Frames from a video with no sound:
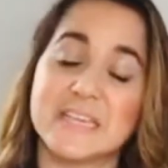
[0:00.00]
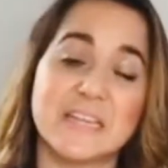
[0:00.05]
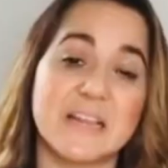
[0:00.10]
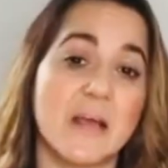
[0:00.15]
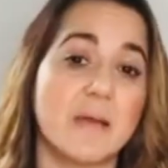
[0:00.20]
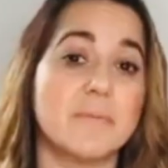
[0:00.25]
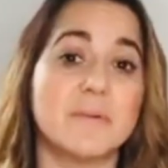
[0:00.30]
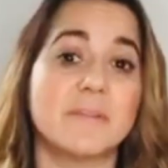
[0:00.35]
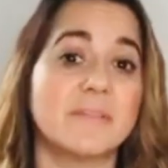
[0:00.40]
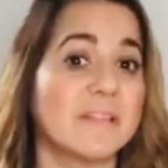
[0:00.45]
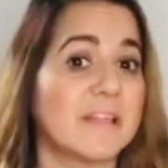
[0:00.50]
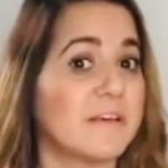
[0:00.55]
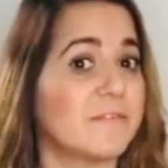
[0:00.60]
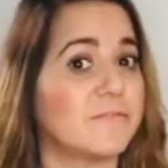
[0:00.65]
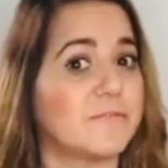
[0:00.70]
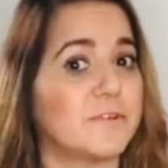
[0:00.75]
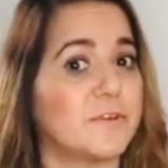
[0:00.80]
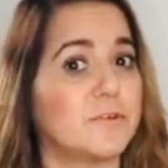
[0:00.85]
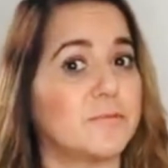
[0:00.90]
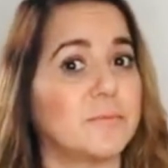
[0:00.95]
He never
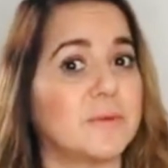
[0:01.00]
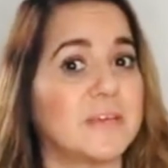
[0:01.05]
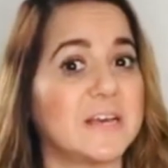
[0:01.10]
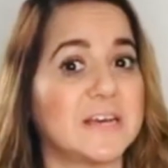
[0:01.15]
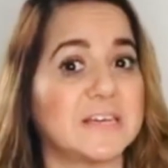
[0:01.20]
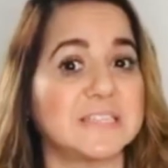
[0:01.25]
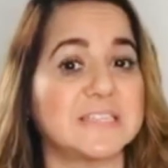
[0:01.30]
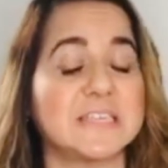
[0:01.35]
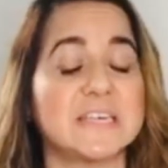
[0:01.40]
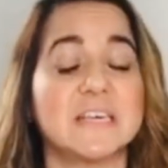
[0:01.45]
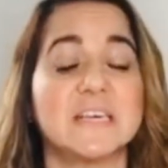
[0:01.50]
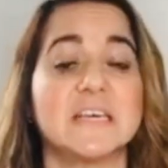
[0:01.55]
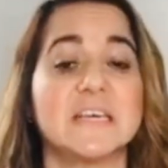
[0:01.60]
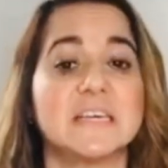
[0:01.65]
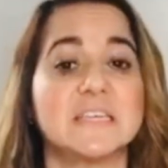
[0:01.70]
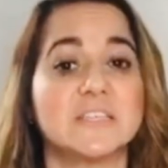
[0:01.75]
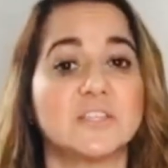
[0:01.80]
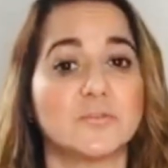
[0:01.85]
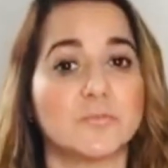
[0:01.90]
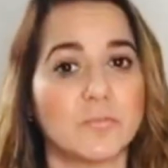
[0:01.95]
left you because he
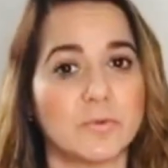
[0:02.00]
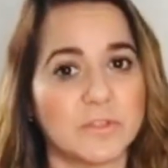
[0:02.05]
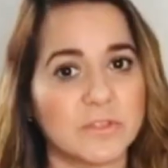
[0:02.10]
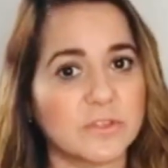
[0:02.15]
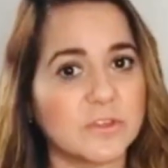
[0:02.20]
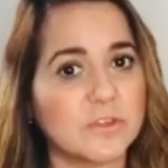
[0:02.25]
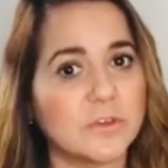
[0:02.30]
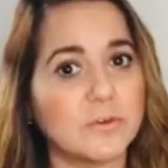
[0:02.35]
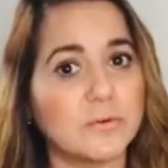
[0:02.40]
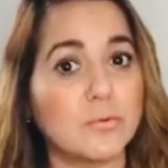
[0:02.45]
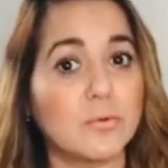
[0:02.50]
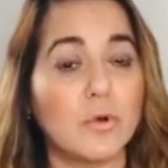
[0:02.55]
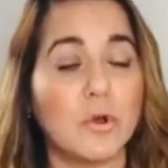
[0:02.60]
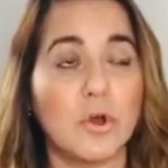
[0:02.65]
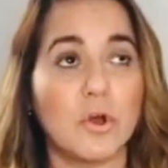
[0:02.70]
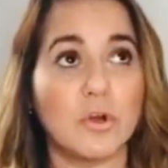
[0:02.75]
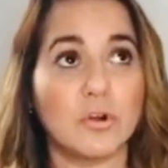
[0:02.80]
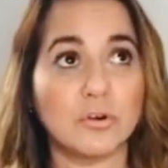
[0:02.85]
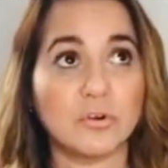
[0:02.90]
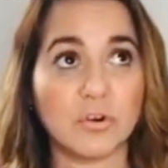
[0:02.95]
is with you
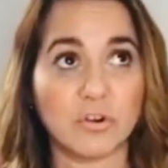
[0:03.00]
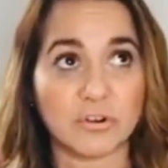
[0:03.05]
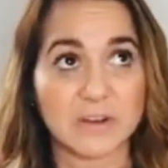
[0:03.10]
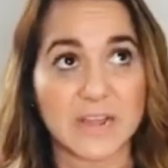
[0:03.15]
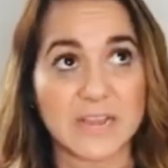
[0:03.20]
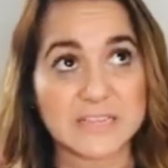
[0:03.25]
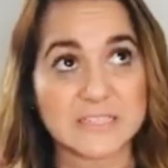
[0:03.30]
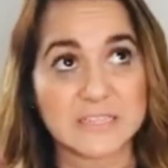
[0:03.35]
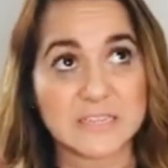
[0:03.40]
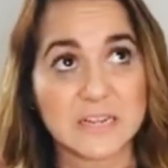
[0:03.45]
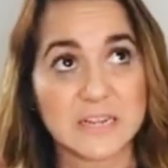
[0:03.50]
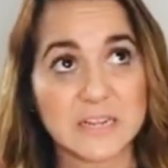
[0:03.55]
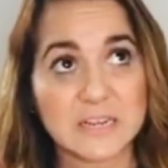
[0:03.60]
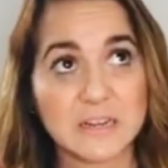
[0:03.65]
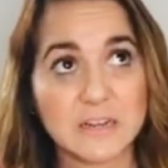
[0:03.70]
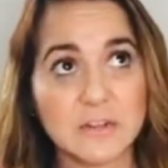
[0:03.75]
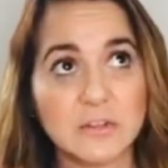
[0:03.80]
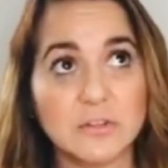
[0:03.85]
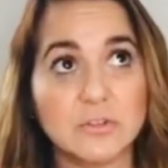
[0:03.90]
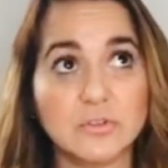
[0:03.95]
connecting
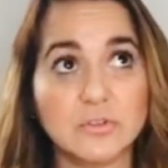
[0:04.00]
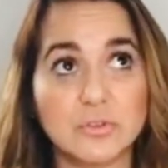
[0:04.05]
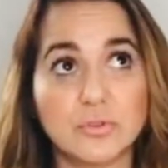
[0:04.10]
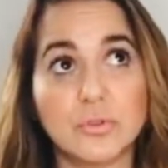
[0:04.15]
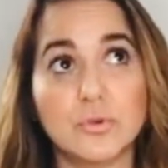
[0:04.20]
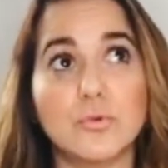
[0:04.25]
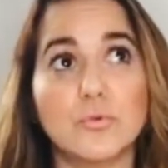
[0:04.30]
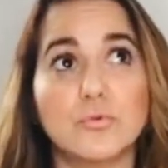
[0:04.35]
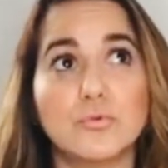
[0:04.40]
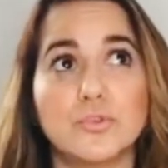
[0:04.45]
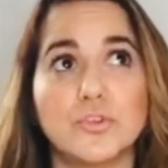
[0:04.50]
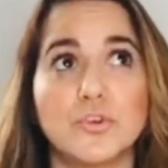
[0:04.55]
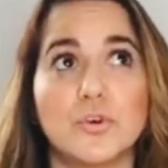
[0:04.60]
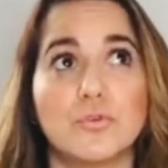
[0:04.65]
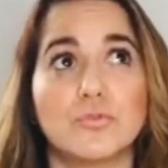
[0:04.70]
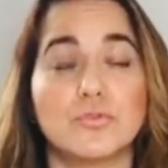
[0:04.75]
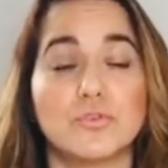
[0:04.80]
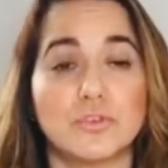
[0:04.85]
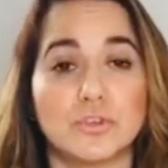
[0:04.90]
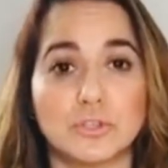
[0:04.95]
through
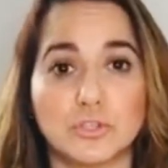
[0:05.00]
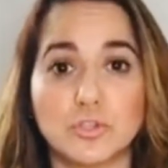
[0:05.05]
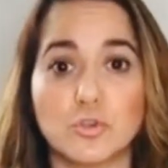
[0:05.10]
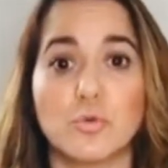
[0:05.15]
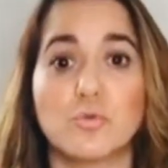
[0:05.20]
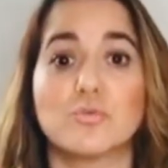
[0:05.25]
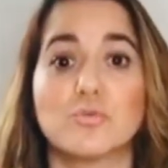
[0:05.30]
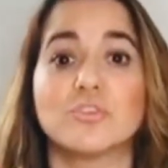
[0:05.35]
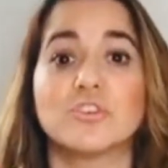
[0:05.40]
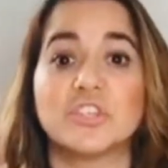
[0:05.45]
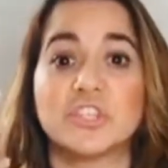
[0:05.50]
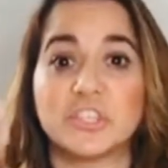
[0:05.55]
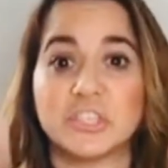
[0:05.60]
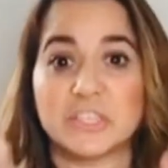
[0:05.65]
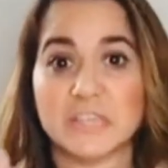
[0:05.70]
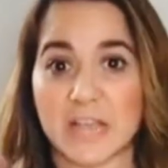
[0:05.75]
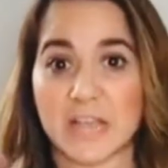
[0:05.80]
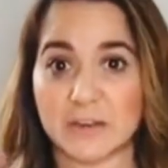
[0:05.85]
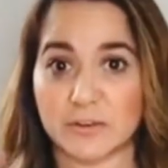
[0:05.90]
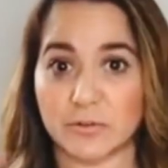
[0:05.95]
your source
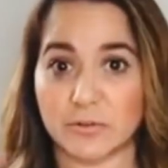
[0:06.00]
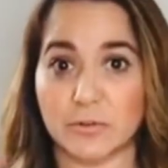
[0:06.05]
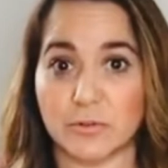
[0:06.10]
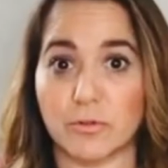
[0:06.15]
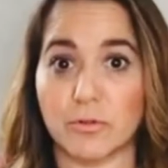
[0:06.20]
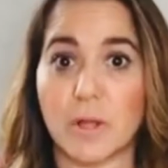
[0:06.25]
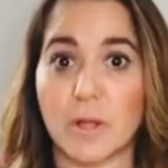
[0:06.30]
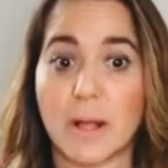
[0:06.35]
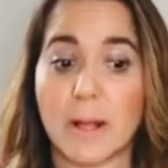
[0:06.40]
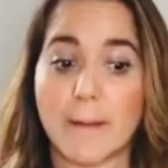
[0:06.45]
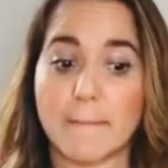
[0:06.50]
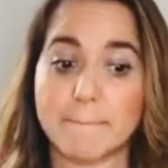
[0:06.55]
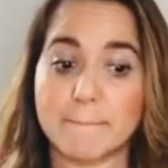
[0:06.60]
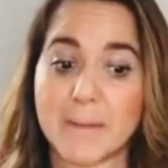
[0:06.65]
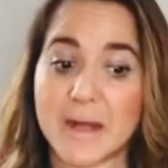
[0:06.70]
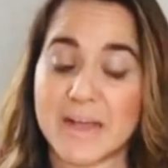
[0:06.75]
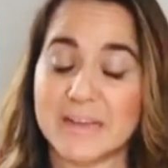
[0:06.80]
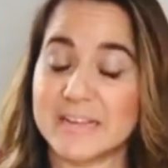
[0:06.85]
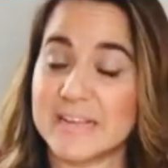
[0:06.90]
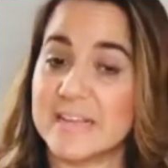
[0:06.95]
channel
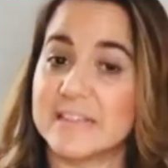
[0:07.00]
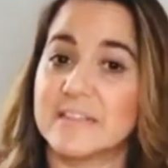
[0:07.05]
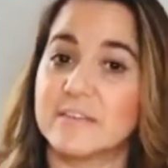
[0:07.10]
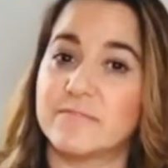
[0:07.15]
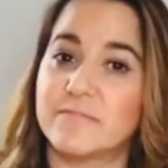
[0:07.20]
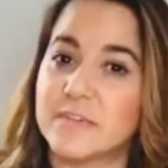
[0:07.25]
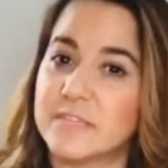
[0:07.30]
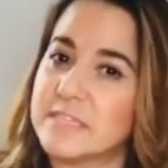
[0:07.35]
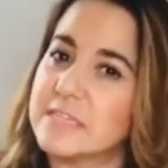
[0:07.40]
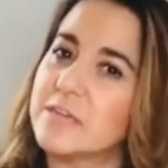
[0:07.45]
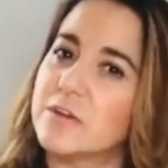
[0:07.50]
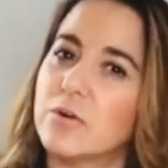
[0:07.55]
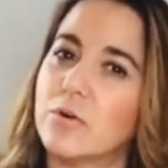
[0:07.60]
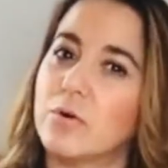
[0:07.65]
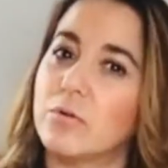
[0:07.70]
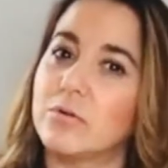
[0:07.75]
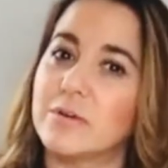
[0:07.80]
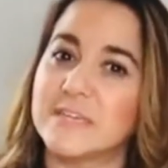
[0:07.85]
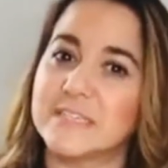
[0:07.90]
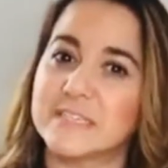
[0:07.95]
but in the
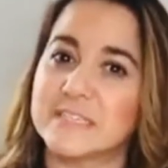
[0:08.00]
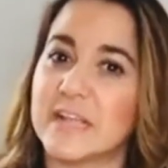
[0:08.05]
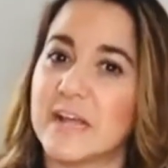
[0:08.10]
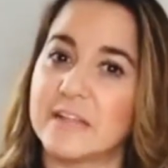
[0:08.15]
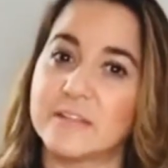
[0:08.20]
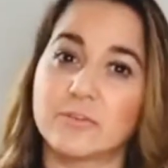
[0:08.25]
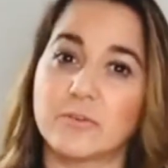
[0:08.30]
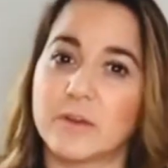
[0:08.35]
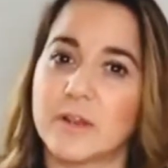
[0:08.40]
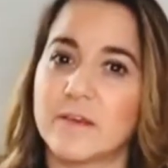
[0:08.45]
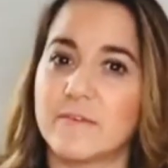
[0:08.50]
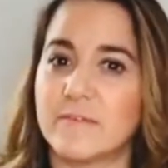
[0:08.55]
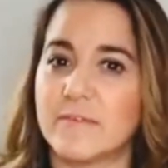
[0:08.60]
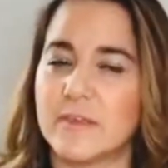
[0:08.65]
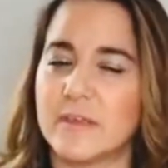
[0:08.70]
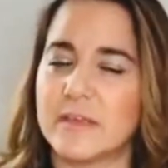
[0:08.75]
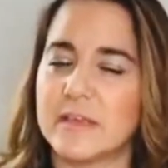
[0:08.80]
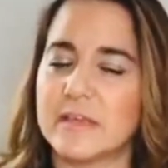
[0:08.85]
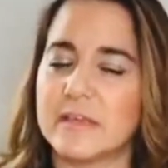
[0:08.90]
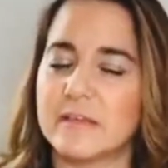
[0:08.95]
physical it's not gonna
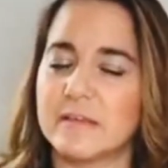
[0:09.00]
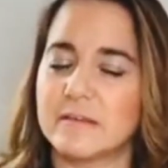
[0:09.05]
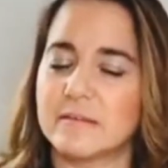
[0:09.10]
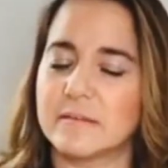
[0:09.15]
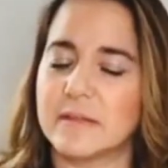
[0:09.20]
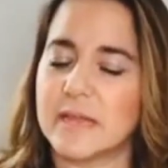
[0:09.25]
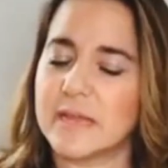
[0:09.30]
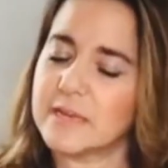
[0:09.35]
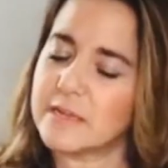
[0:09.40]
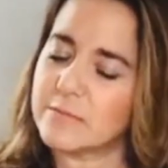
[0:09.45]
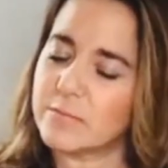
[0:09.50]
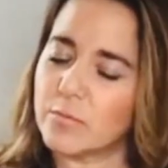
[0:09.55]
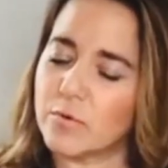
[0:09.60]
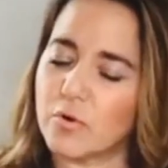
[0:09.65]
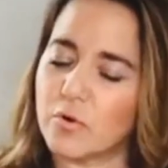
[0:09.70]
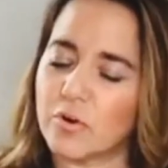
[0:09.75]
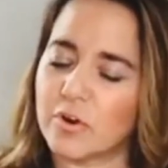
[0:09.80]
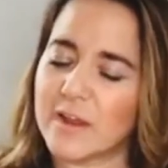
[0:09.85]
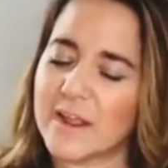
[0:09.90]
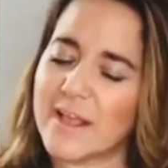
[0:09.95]
be
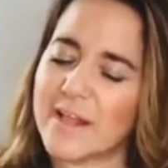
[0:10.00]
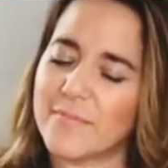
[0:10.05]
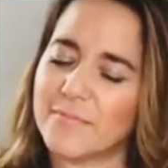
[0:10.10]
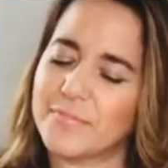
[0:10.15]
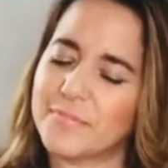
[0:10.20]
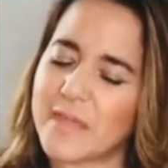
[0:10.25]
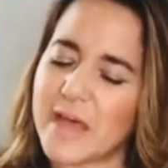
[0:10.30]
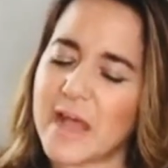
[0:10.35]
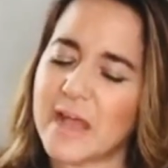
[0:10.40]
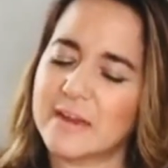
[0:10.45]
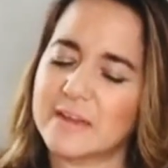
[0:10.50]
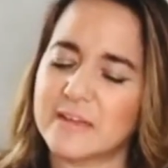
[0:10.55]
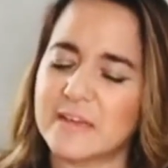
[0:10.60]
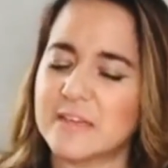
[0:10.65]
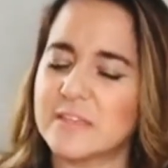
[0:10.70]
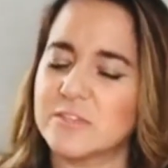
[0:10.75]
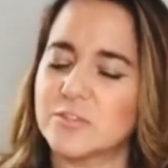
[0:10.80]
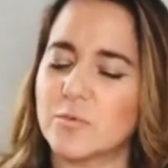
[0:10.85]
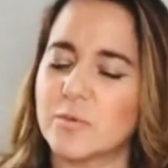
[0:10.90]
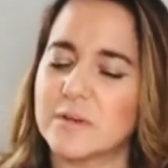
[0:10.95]
anymore and that
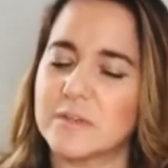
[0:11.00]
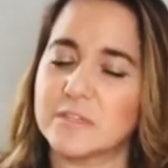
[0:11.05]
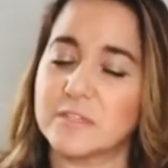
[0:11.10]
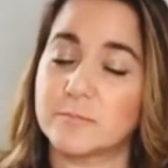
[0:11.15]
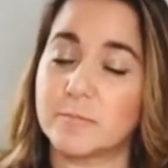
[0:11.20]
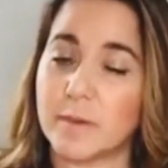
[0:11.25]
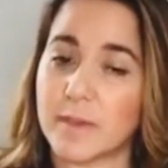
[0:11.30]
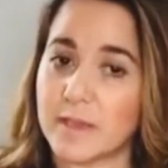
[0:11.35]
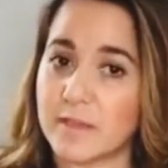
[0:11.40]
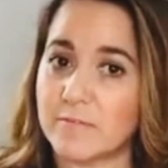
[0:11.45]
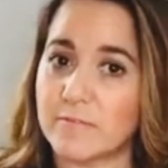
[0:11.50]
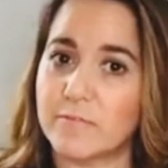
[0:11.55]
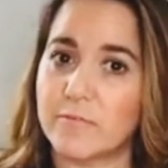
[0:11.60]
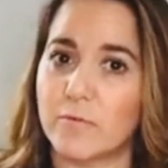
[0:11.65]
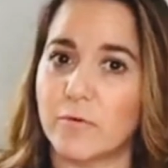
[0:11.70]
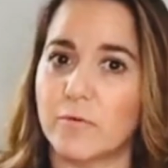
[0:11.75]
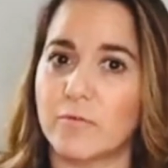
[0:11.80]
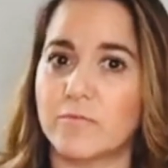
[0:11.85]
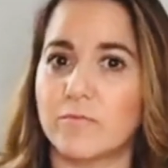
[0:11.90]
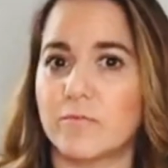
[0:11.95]
is what is
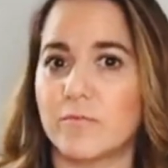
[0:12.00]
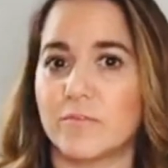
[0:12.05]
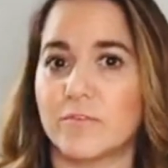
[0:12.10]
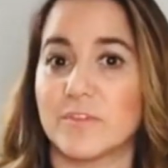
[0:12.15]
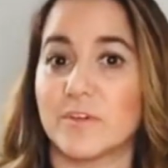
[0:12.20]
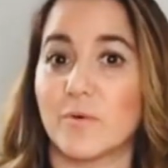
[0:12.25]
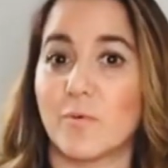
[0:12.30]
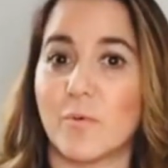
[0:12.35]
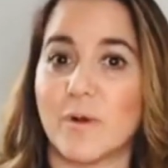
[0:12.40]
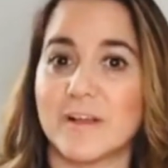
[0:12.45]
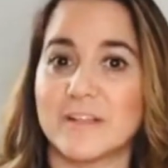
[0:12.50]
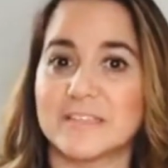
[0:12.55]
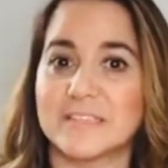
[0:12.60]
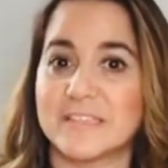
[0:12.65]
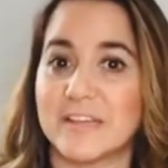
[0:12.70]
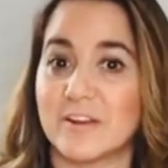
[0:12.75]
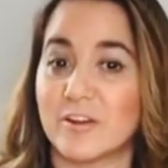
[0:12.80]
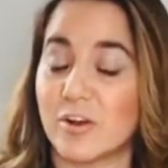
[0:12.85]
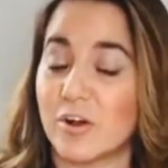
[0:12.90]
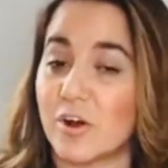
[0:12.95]
painful for the ones
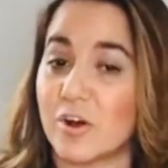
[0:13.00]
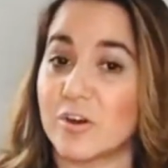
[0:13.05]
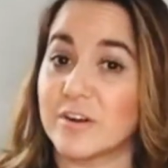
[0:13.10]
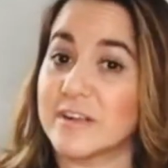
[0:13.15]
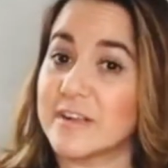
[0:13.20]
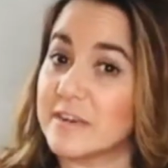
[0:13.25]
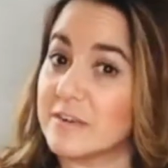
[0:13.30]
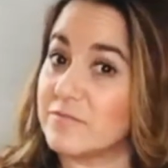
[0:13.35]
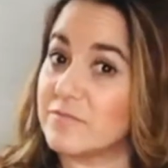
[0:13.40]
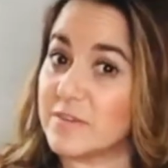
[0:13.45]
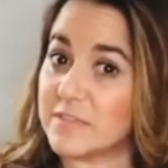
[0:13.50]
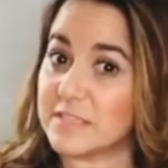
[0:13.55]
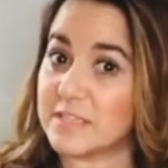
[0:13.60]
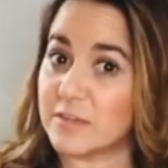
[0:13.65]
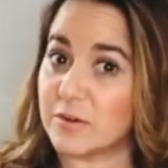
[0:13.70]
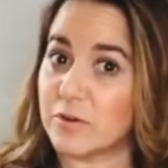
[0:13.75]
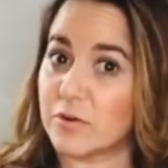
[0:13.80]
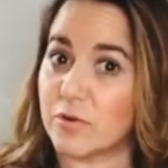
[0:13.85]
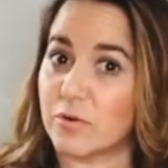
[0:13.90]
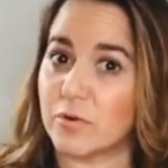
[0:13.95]
that are in
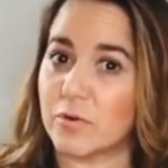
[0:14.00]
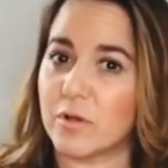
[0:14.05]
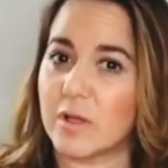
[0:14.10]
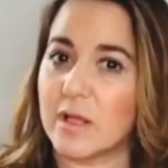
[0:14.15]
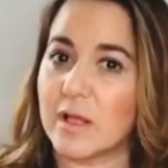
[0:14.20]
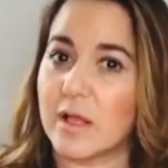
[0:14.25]
physical